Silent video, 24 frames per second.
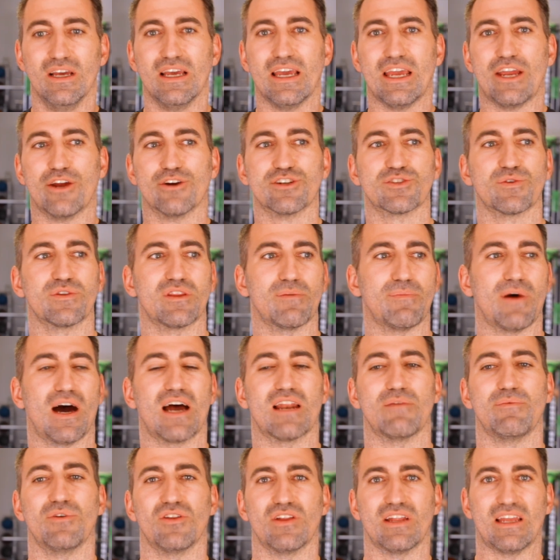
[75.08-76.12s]
here's what the
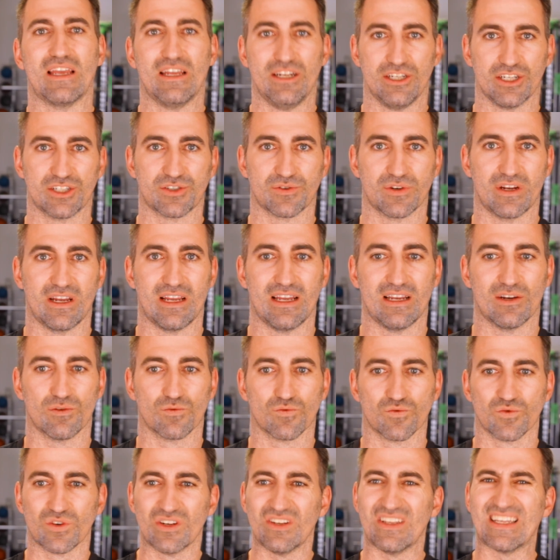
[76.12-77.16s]
bodybuilding industry
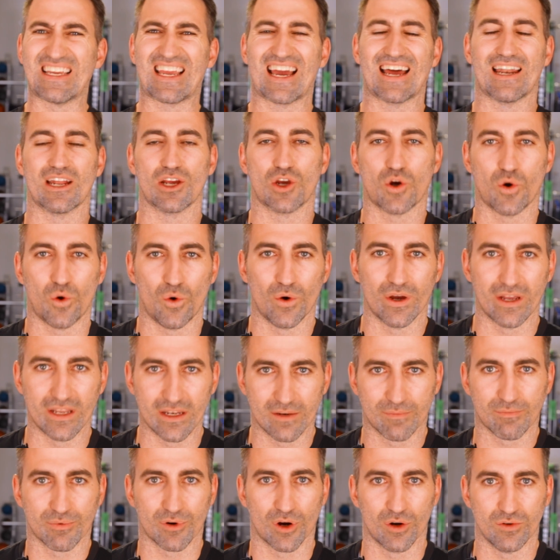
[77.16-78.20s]
really kind of
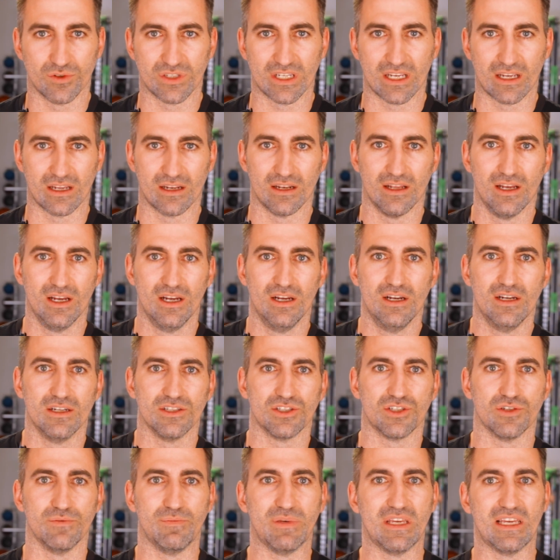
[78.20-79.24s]
coined protein
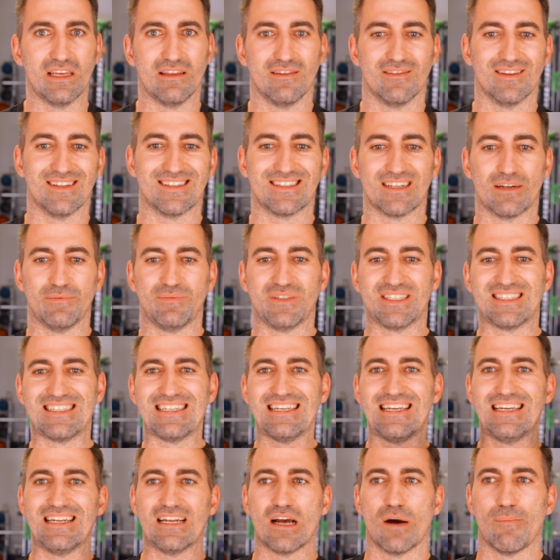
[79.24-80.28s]
to be: this
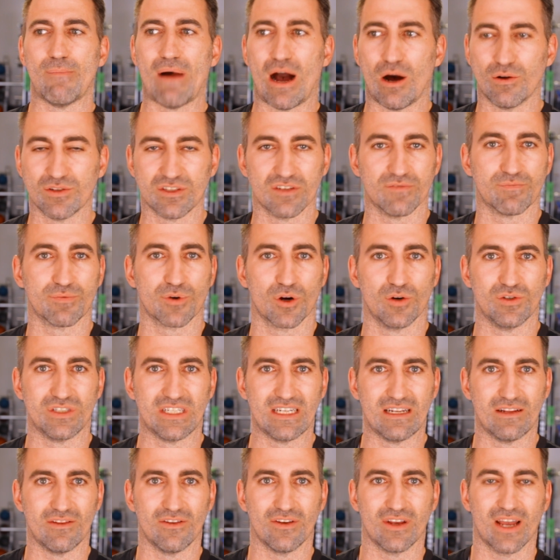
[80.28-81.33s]
obscene amount of
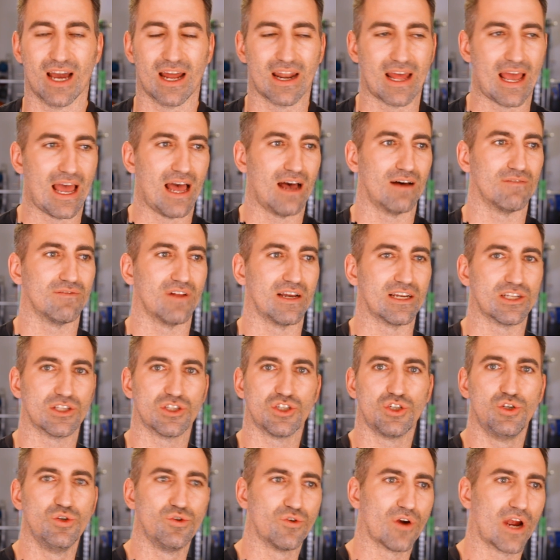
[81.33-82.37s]
protein. You got to have like
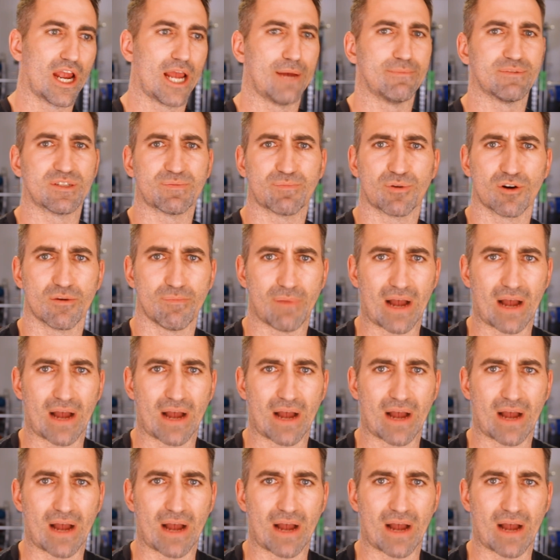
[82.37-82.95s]
2 grams per